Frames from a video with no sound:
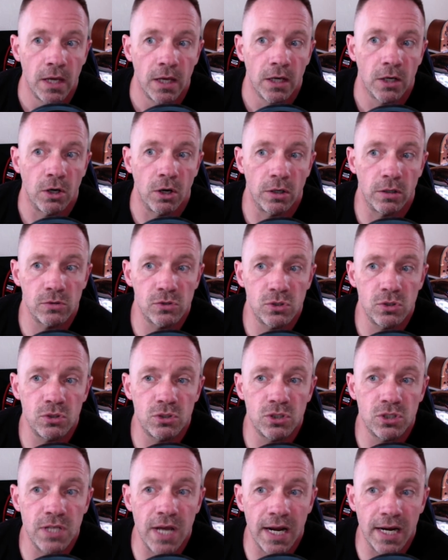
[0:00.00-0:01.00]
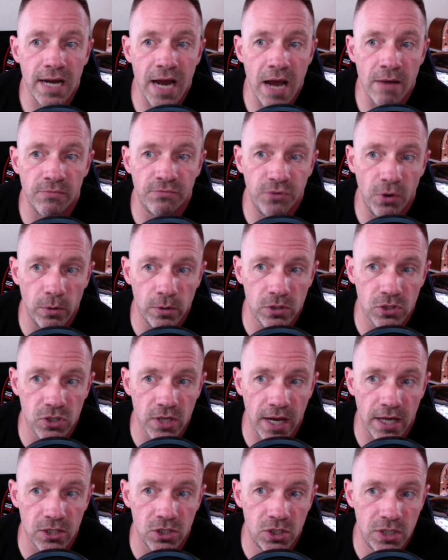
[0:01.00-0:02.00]
CardoneSolutions.com forward
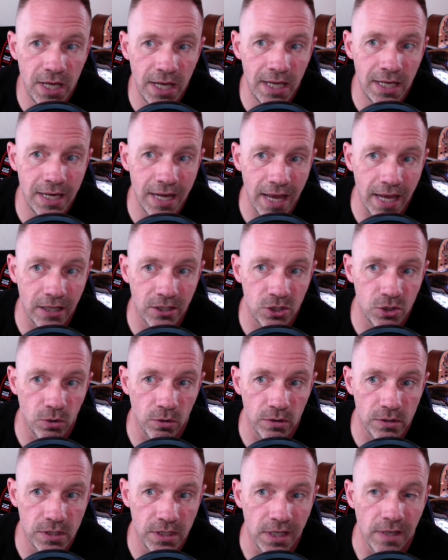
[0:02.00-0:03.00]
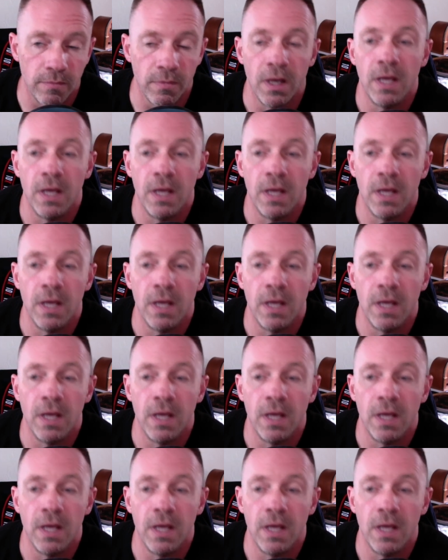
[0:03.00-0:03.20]
slash 10x your team.